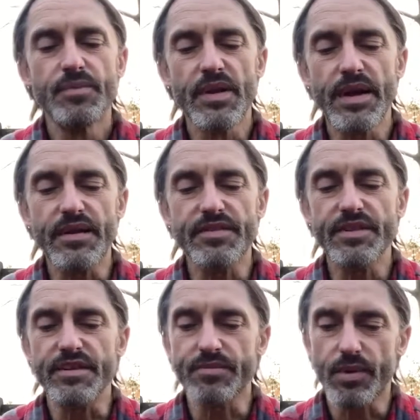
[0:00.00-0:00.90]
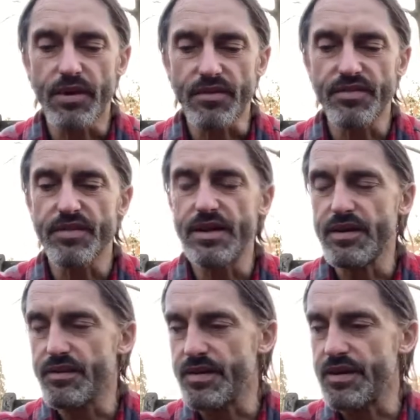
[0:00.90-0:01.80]
the next six months,
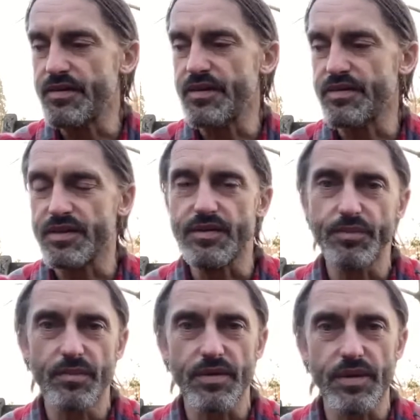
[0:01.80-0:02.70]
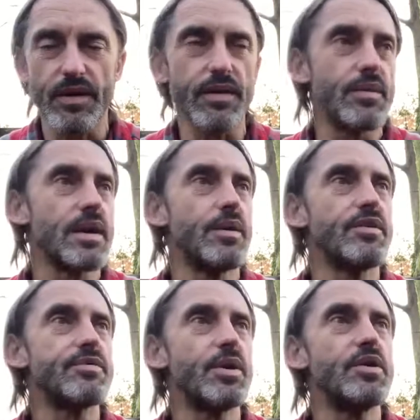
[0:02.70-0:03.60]
the, the this uh, I think I, uh, you know I
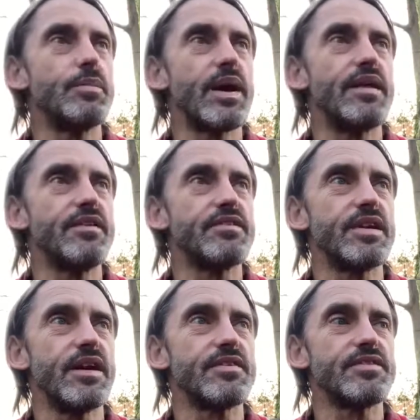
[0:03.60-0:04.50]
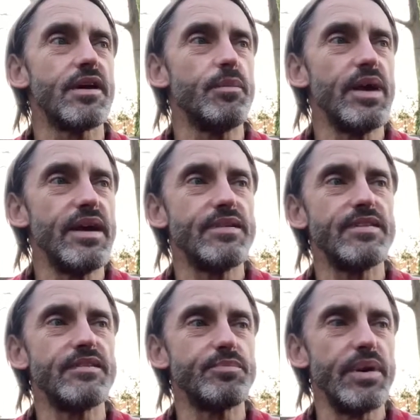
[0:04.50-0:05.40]
spoke about this the last time.
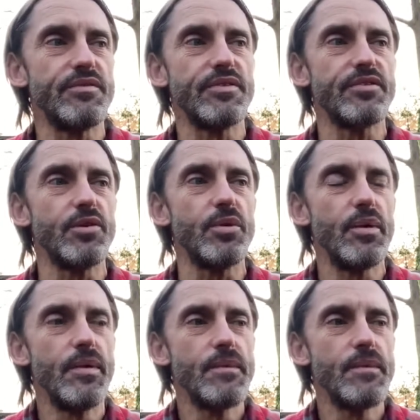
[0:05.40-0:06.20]
It is pivotal.